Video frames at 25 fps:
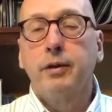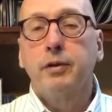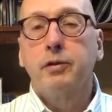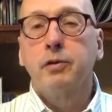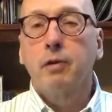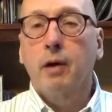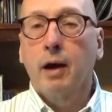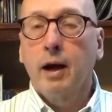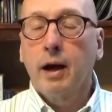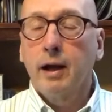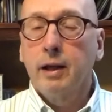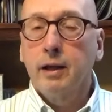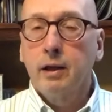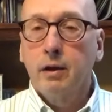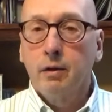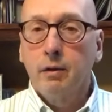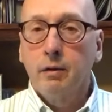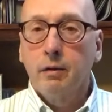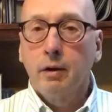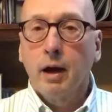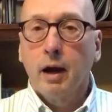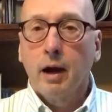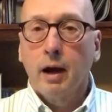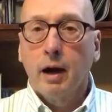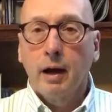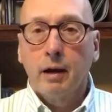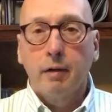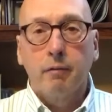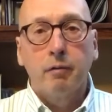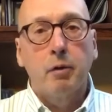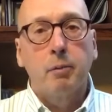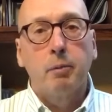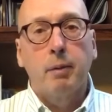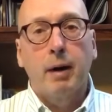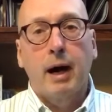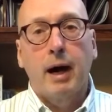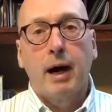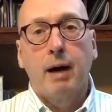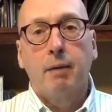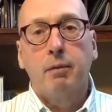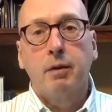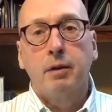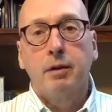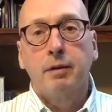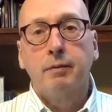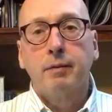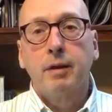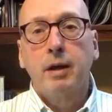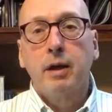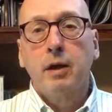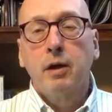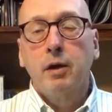the triune God of the Bible,